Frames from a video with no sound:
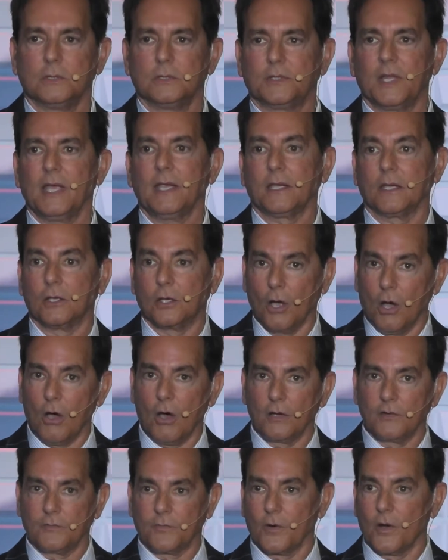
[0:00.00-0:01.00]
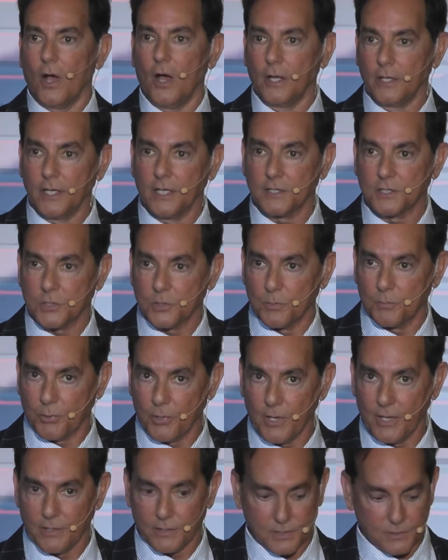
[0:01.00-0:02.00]
Thank God for unanswered
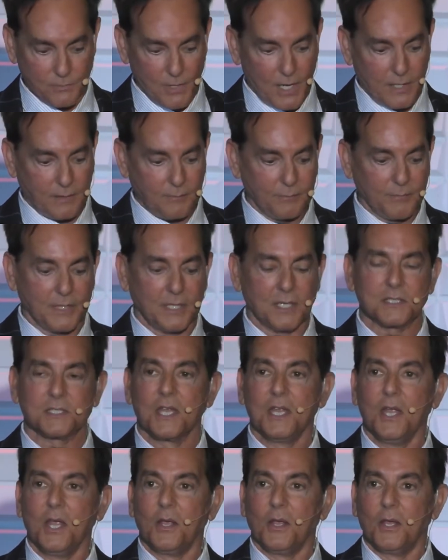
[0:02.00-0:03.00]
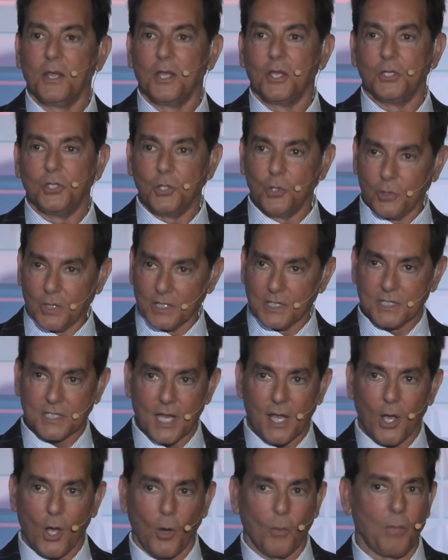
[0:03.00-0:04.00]
prayers, right? Because you can
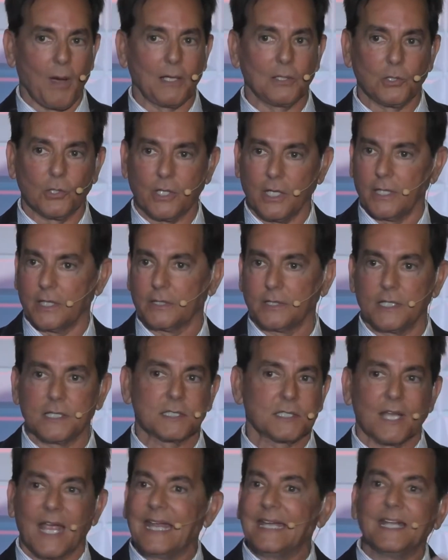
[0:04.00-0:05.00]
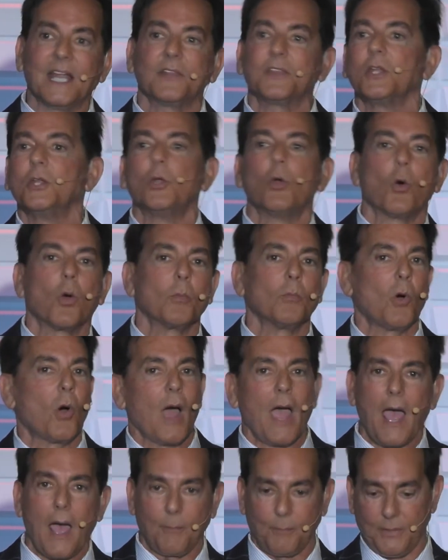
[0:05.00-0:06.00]
tell by looking at this, there ain't nothing normal
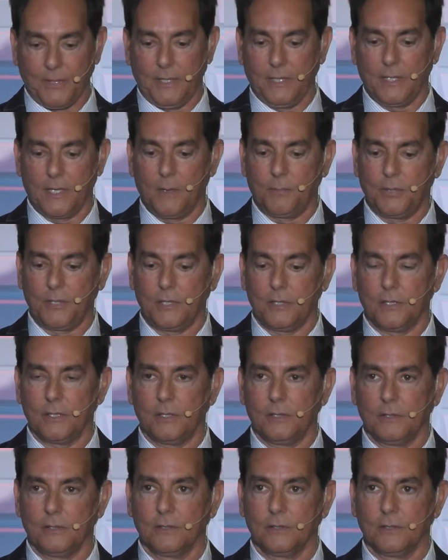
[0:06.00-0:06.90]
happening up here.